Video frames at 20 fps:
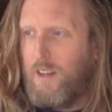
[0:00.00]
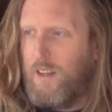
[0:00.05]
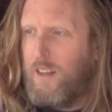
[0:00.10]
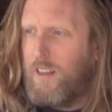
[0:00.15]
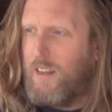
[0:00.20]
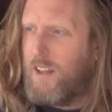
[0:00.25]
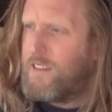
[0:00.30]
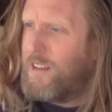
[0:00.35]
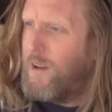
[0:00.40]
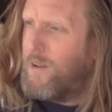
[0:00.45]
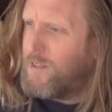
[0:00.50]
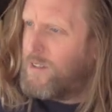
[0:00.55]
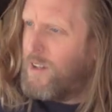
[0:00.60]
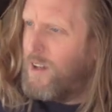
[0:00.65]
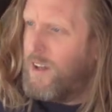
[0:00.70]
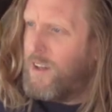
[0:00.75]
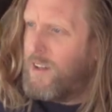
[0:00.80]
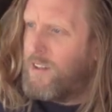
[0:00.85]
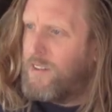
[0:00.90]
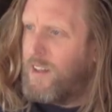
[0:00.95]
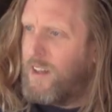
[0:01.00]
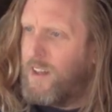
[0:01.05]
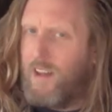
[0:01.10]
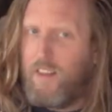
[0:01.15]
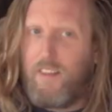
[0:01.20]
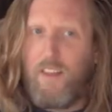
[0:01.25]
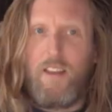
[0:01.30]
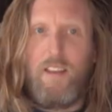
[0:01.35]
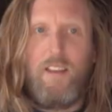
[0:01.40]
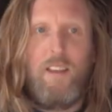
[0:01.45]
that's how it started, yeah, isn't it? And
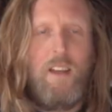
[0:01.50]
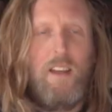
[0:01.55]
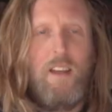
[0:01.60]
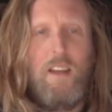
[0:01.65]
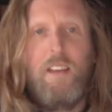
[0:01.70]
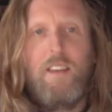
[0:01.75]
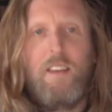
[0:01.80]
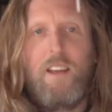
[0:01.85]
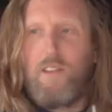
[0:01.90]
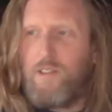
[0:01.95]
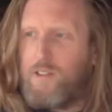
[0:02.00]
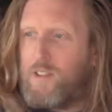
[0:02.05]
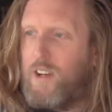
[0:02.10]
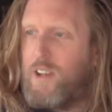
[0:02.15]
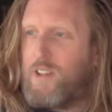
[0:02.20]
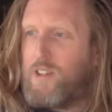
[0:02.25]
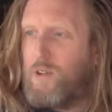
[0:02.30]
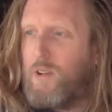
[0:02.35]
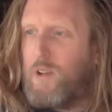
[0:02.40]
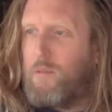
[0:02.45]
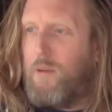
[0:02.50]
then yeah, totally. then you started joining